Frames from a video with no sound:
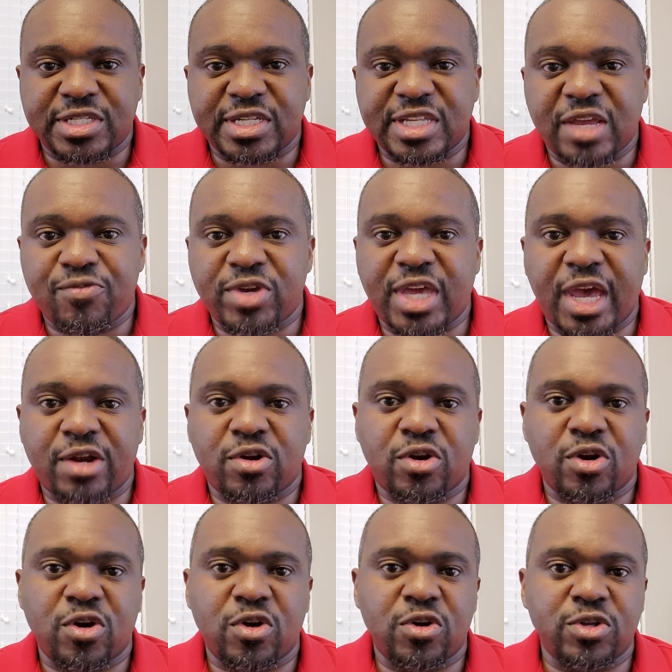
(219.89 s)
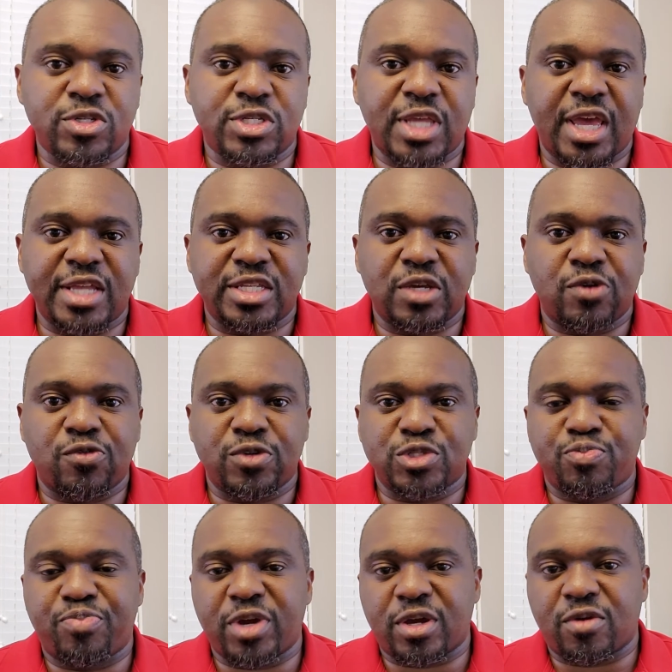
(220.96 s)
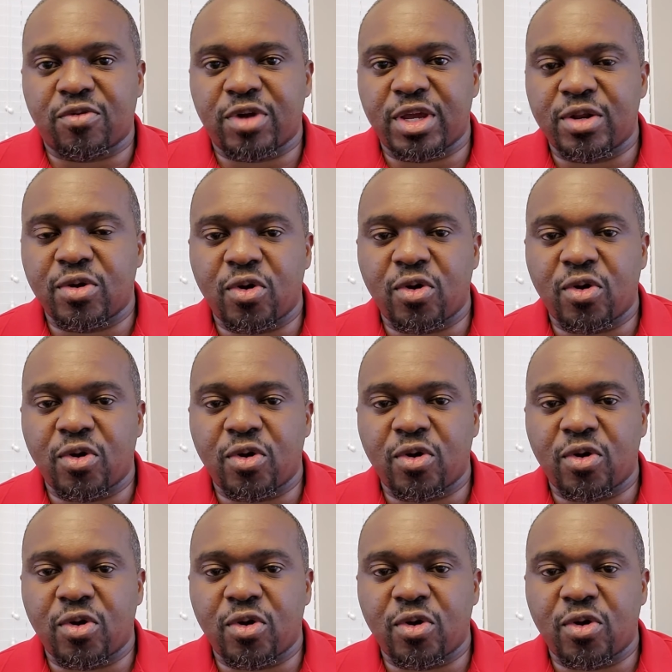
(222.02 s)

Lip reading: And then we kind of heard that there was bickering